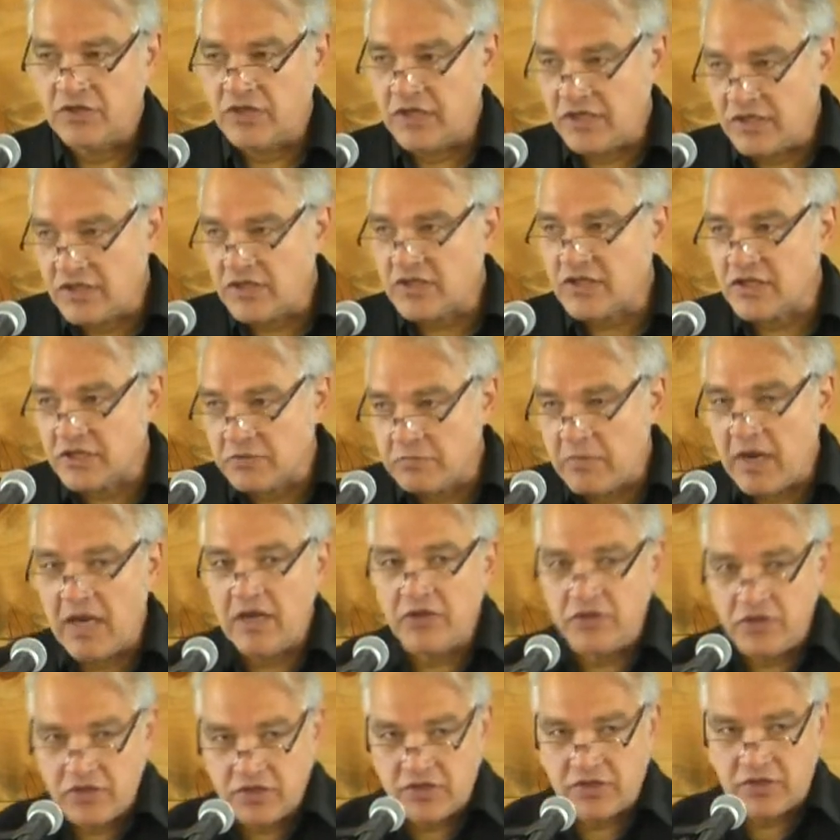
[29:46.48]
Jesus has
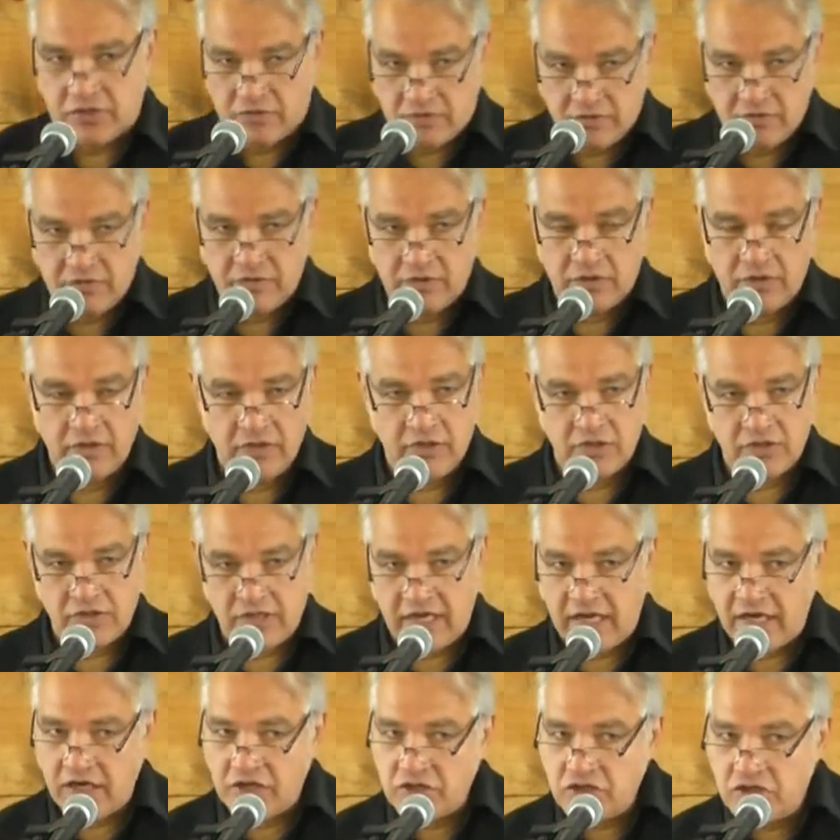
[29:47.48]
made this
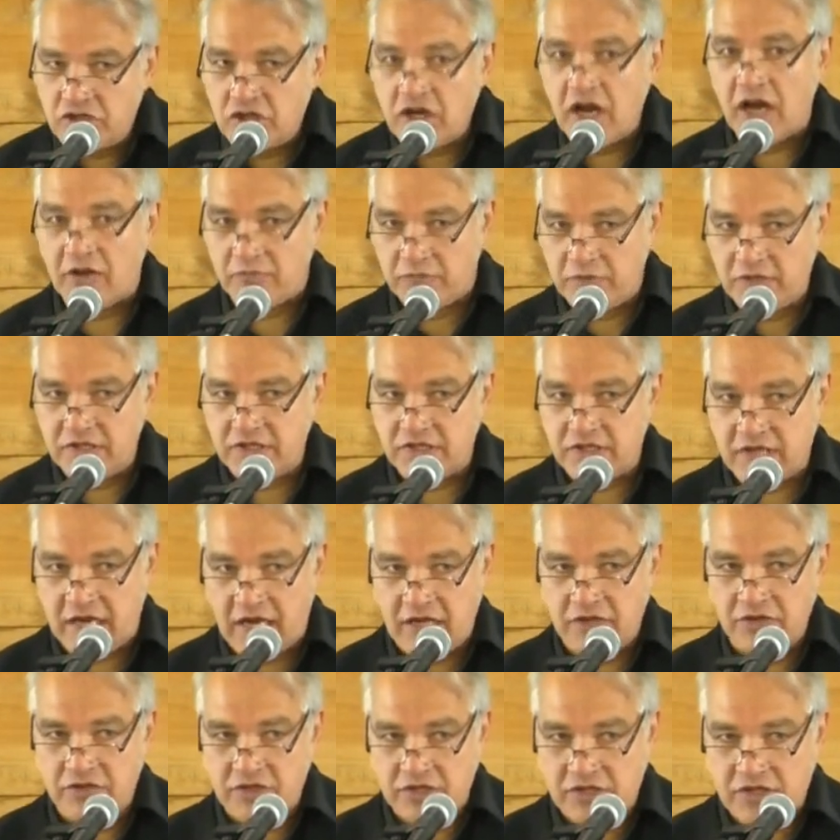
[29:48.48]
it's not a jump. He's
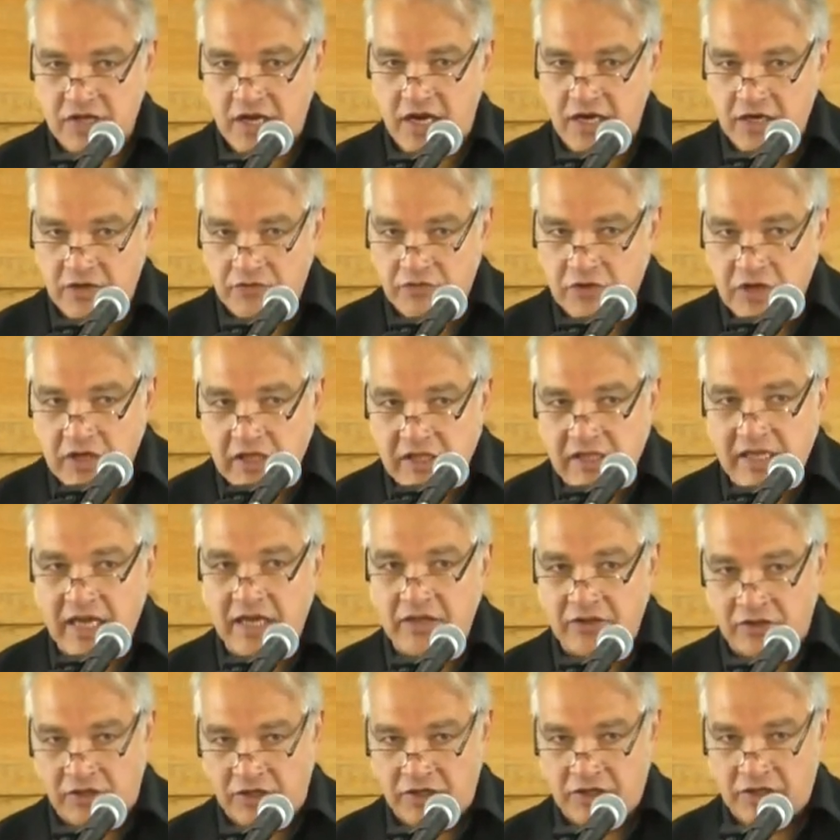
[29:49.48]
saying this kind of
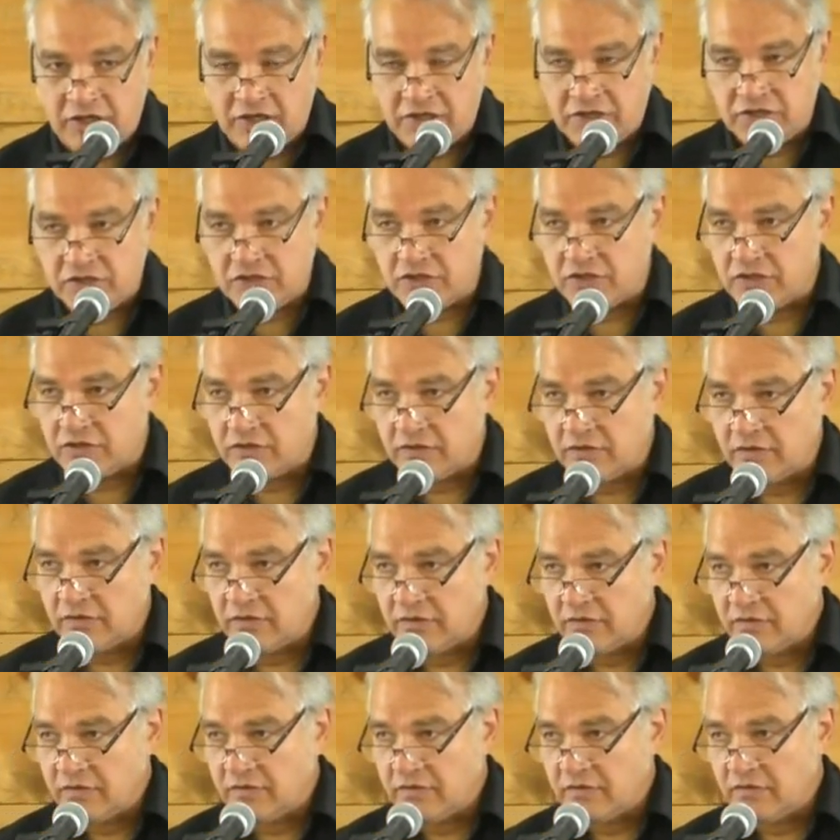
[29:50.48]
cleanliness,
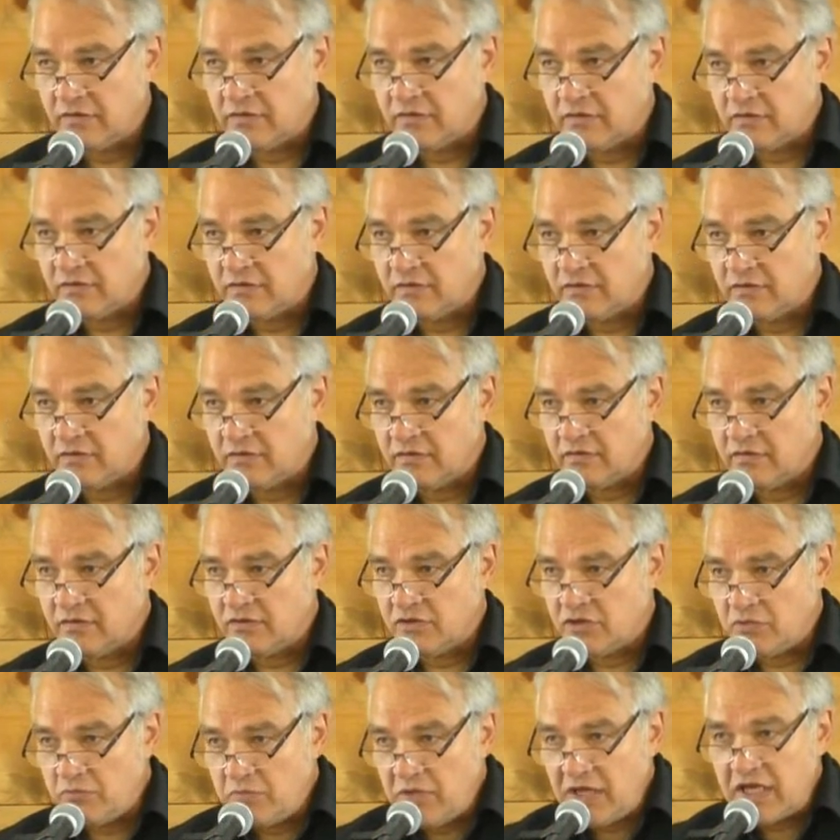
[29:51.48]

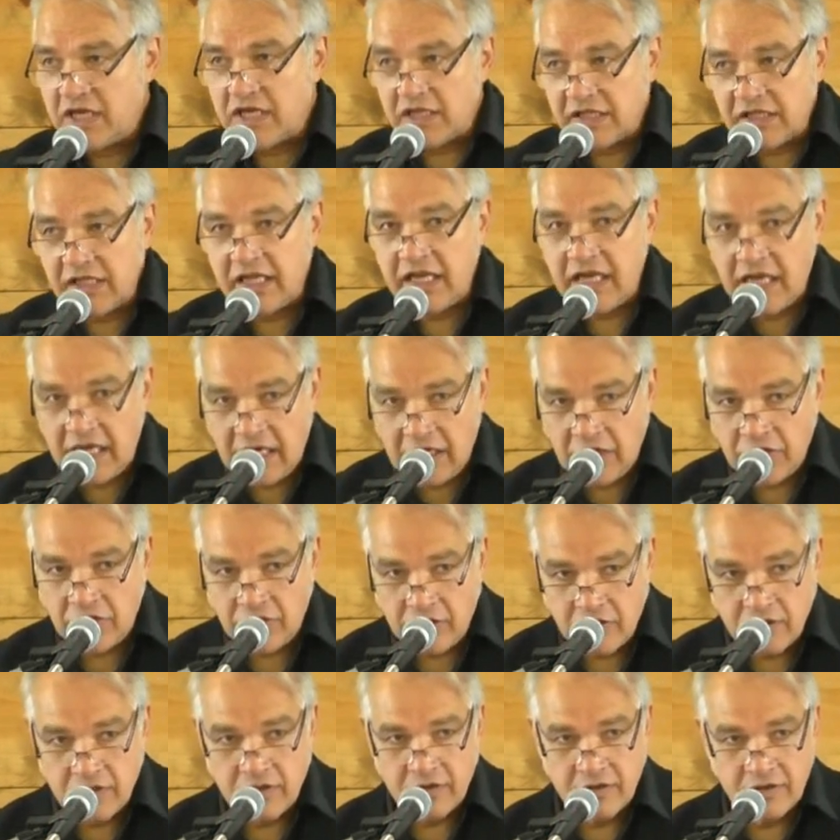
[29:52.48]
to be
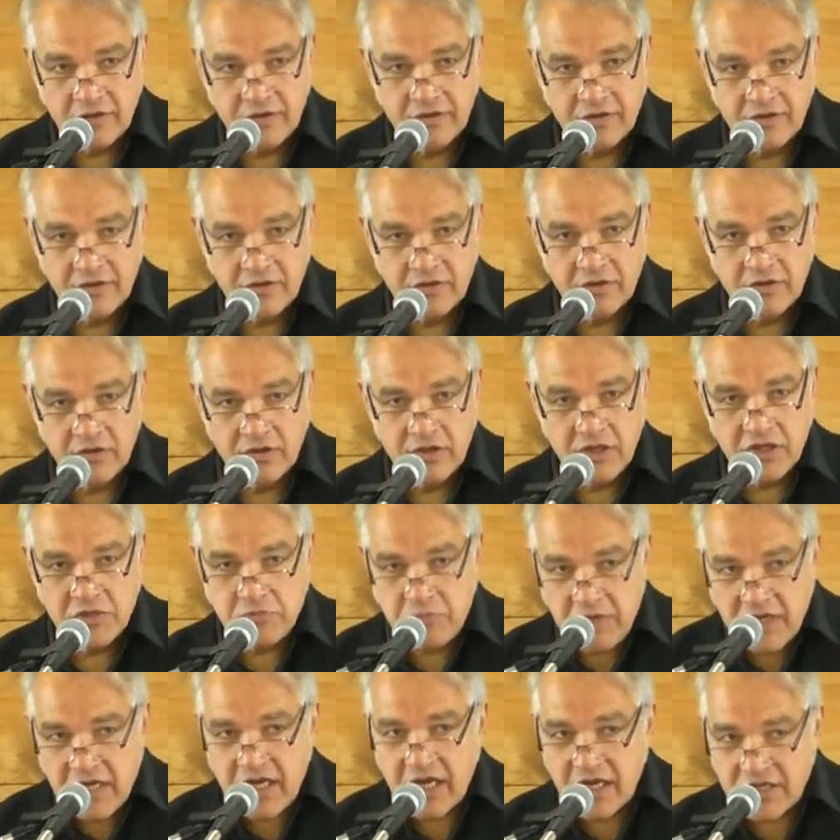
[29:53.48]
clean,
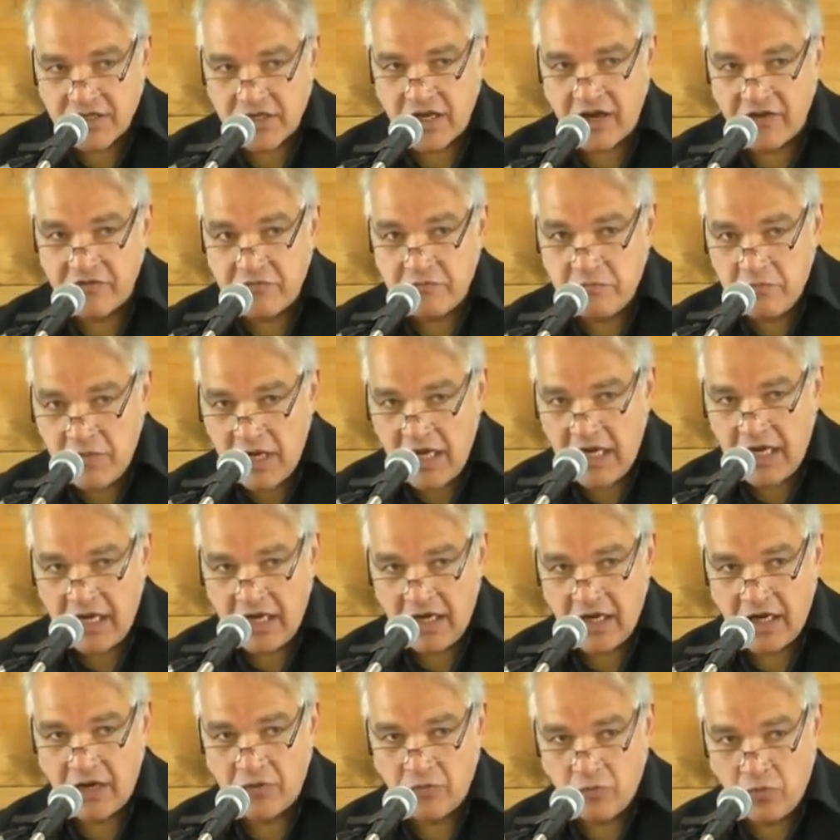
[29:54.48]
is because of
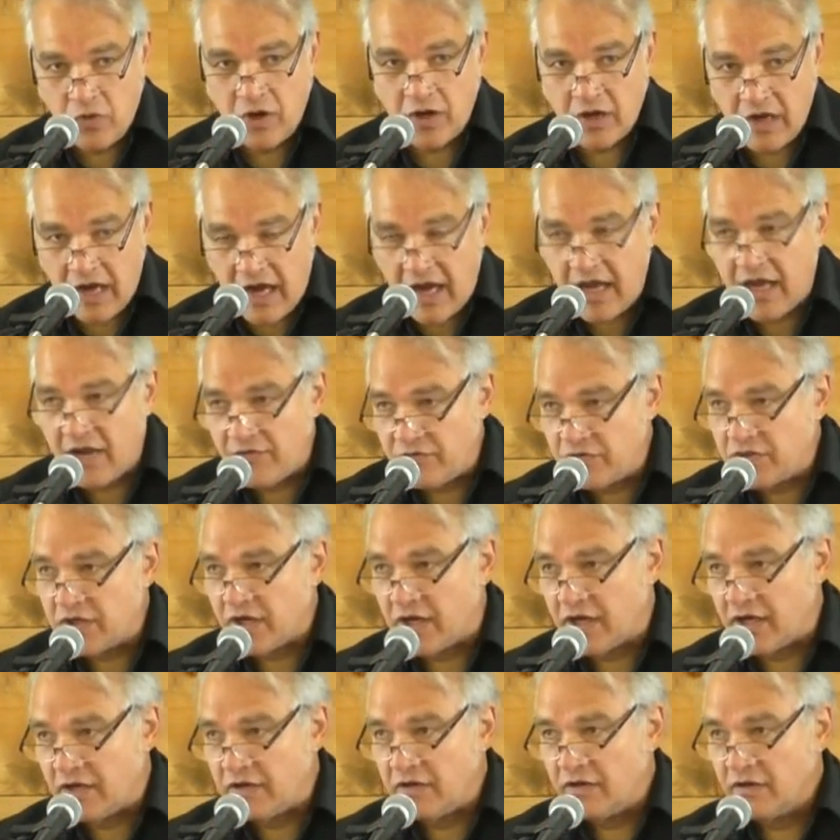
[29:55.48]
me and what I have
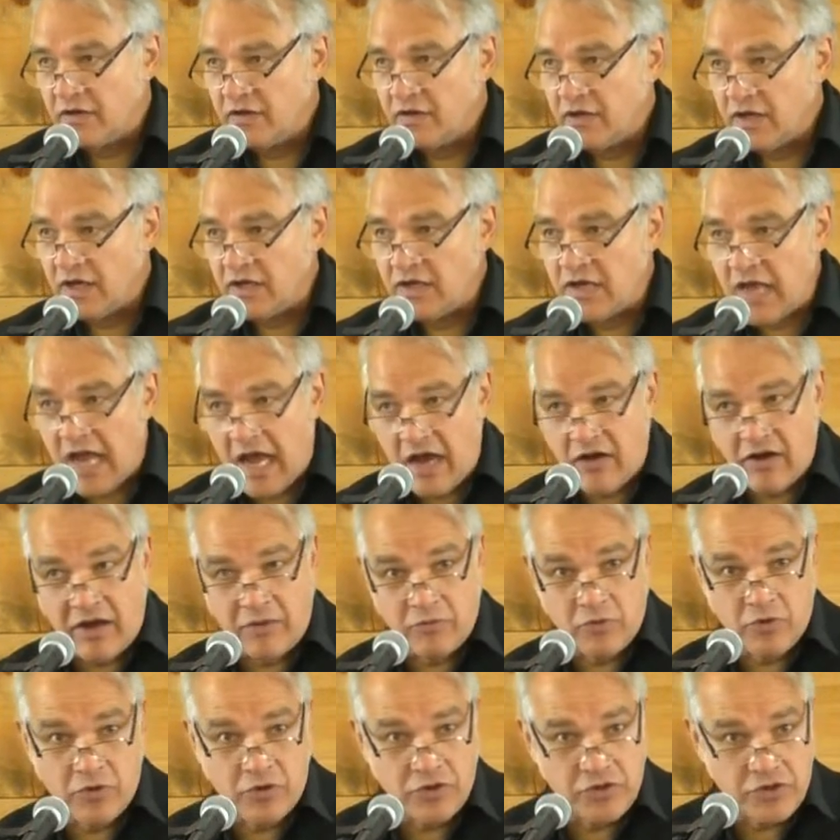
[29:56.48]
done, and now
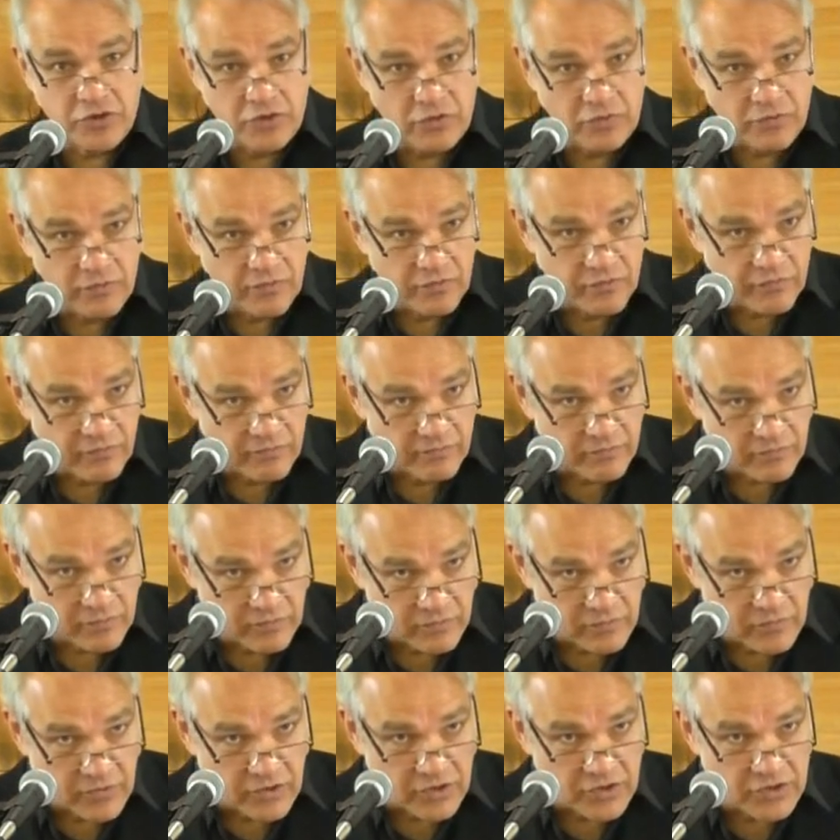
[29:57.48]
I'm going to
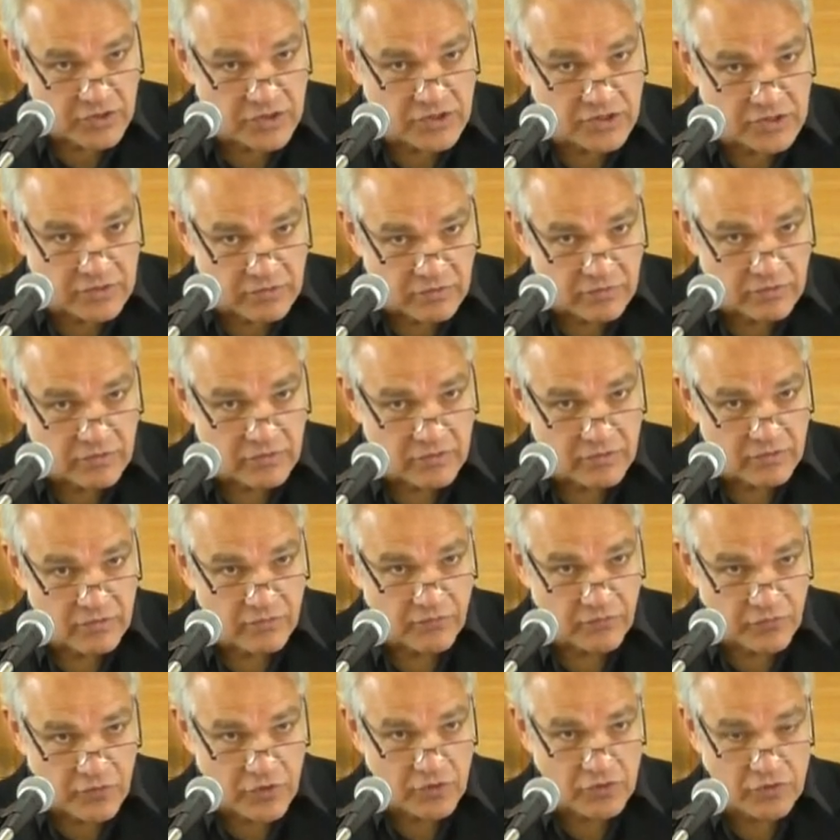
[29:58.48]

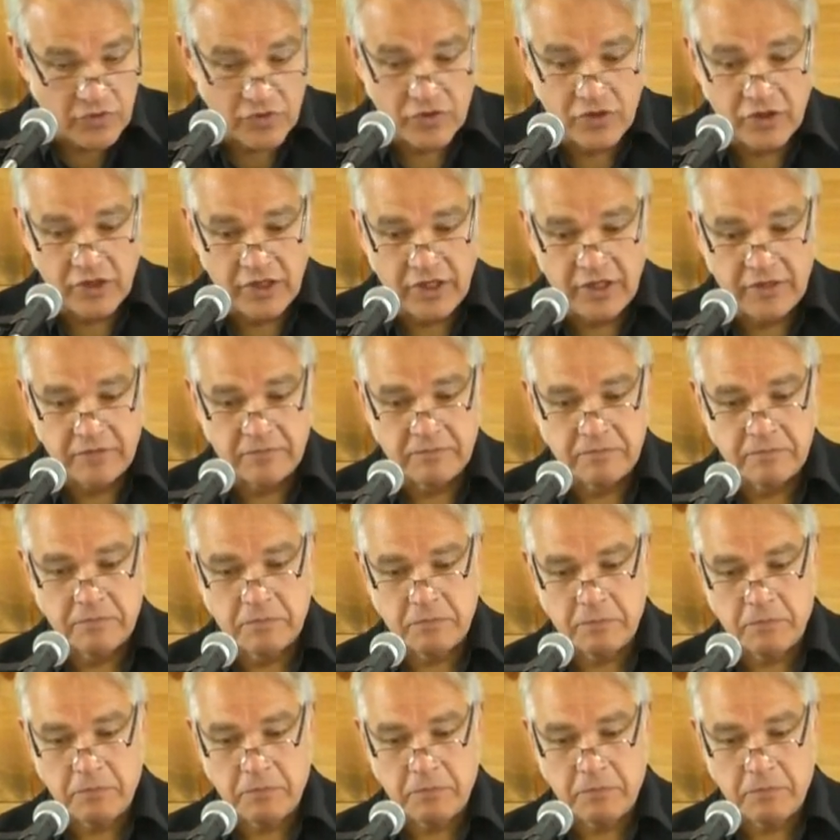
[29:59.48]
further clean.